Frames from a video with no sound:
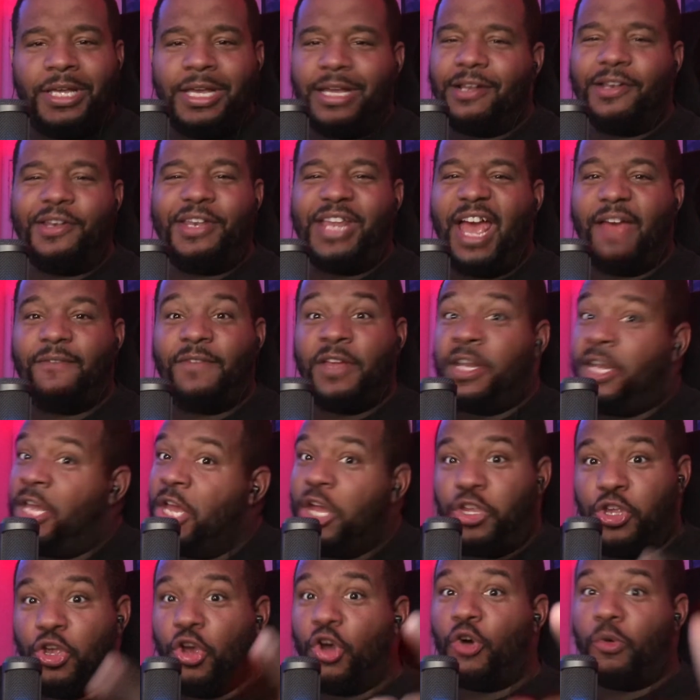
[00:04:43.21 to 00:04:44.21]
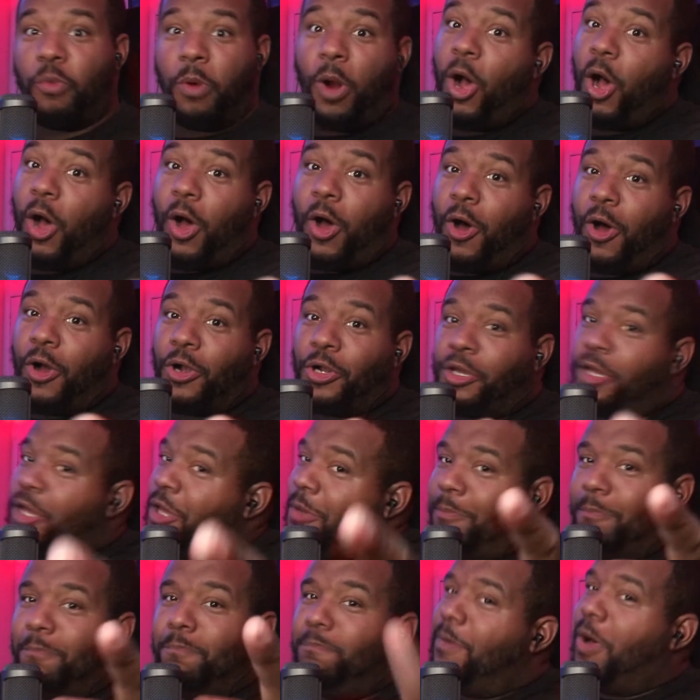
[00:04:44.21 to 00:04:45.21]
Devin, you're wrong.
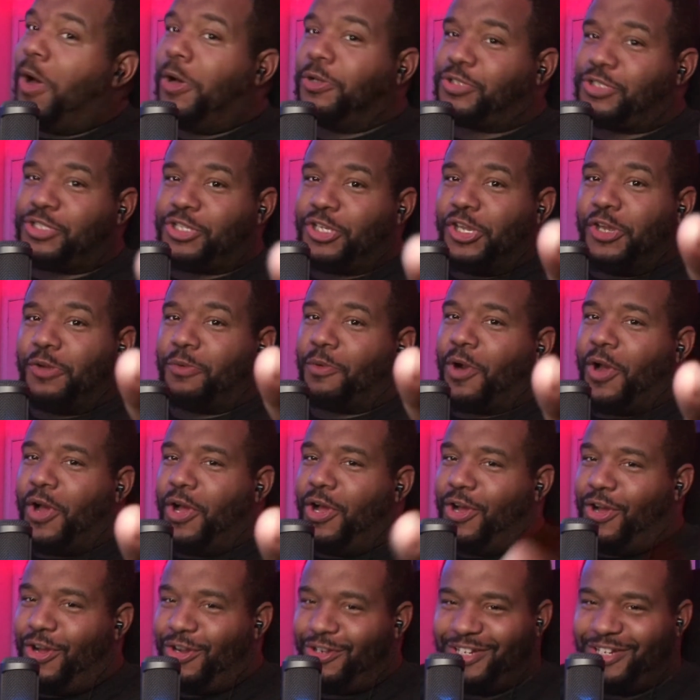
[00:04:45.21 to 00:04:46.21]
Mostly wrong.